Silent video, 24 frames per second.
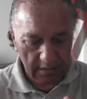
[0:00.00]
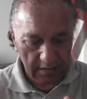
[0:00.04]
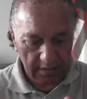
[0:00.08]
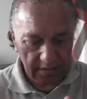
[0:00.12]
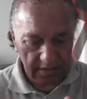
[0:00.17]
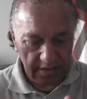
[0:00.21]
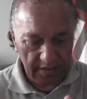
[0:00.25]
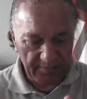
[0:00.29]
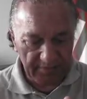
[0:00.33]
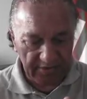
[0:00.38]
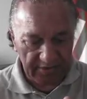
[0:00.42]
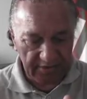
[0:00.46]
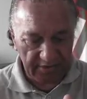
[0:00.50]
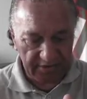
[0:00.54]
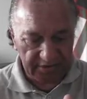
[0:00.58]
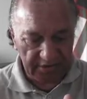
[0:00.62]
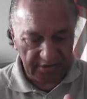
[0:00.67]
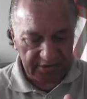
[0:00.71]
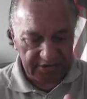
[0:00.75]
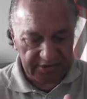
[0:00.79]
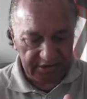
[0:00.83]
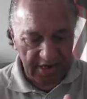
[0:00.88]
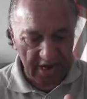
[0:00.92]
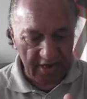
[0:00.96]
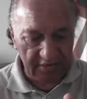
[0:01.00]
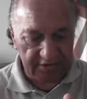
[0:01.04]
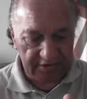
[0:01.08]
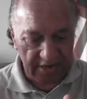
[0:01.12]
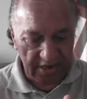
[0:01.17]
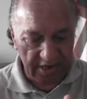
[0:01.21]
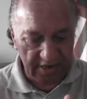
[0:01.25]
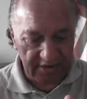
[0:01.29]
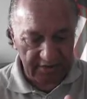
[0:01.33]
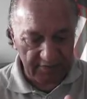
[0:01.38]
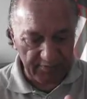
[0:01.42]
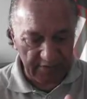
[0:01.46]
Yeah, because it sounds
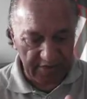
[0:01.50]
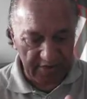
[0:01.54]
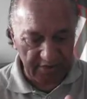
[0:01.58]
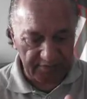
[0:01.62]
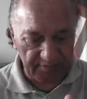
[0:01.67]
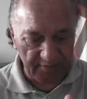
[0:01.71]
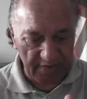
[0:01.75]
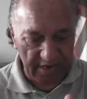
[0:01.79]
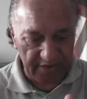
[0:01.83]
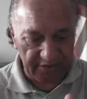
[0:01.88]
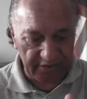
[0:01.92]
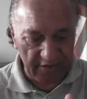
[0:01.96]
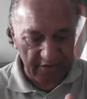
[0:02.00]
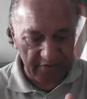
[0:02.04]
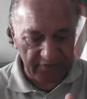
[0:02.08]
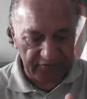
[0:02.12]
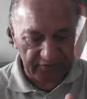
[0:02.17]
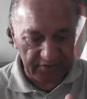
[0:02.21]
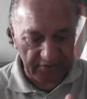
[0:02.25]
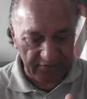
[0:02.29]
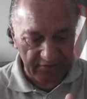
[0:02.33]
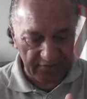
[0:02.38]
like it, because my nerves are